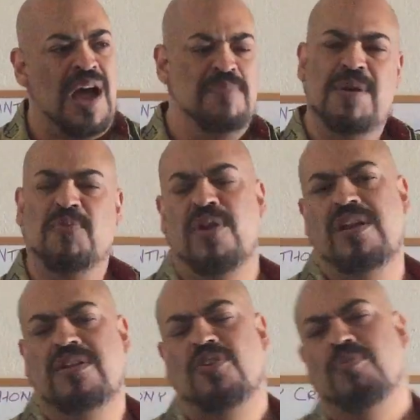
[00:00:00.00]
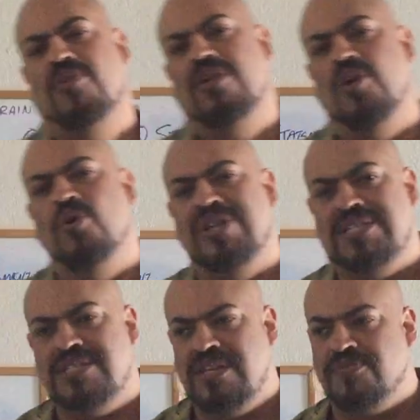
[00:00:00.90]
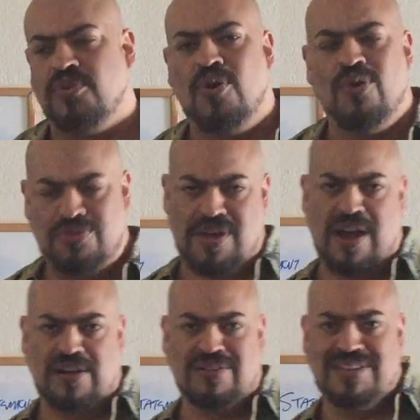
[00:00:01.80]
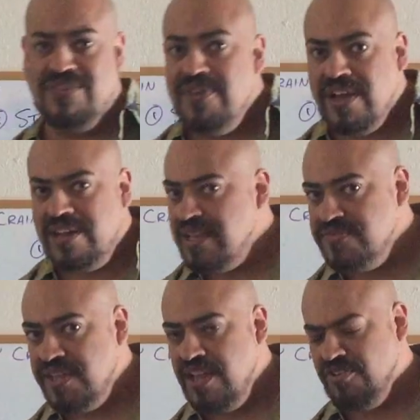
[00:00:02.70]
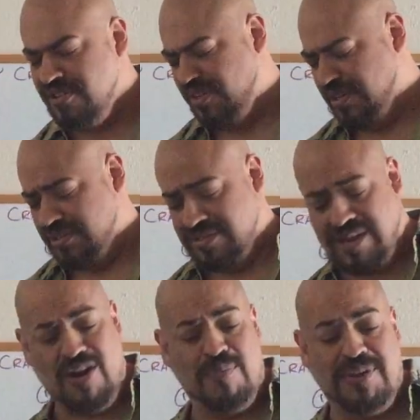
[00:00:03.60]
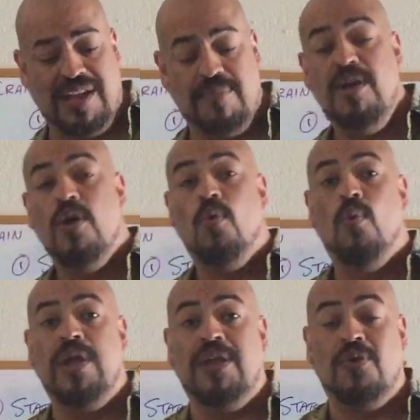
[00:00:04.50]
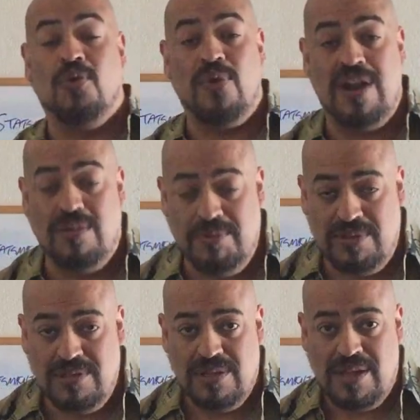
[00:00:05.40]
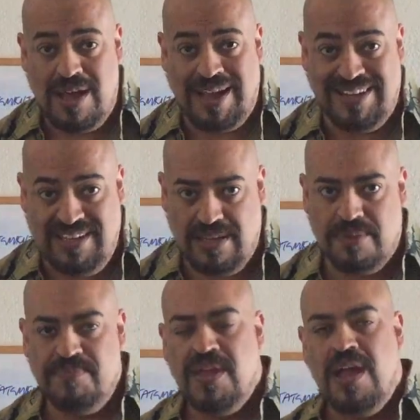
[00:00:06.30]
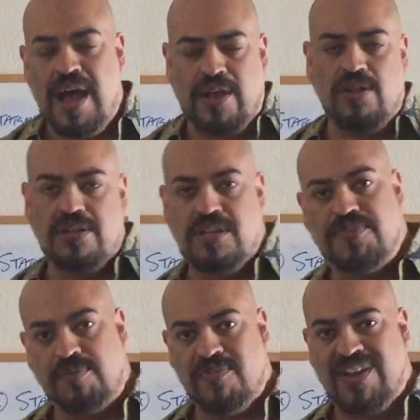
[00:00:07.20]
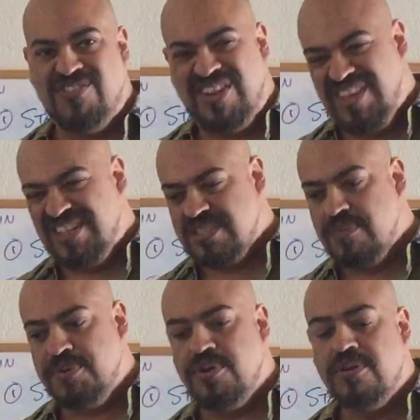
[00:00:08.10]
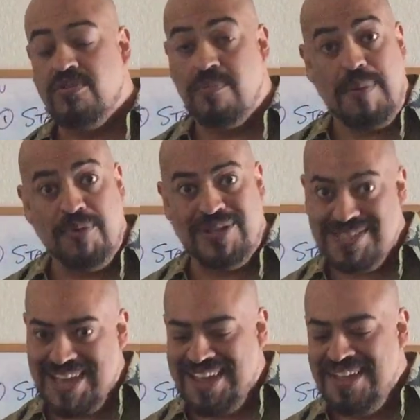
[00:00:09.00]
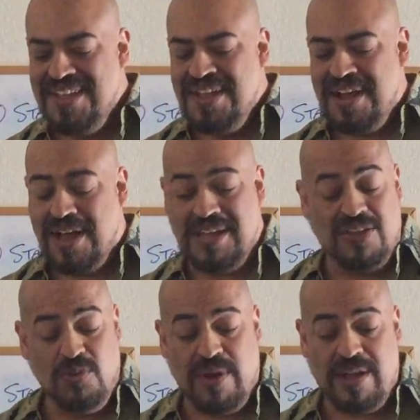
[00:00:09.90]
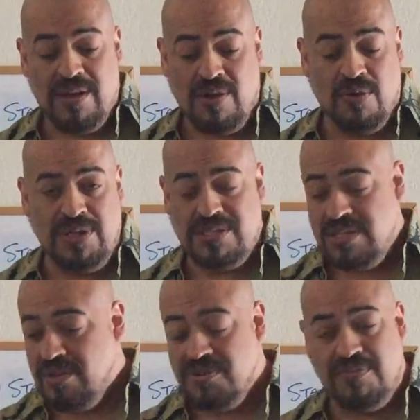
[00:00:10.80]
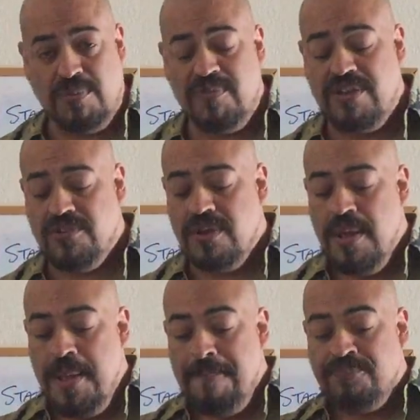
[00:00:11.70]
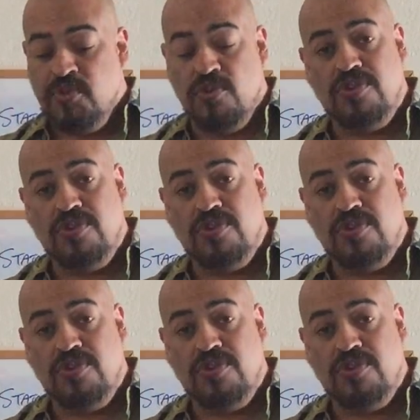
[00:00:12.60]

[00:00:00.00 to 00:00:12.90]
IBM created a term called ODC for orthogonal defect classification. Terrible name, incredible idea. I call it defect prevention. I think it's simpler to remember and say. Either way, ODC or defect prevention, your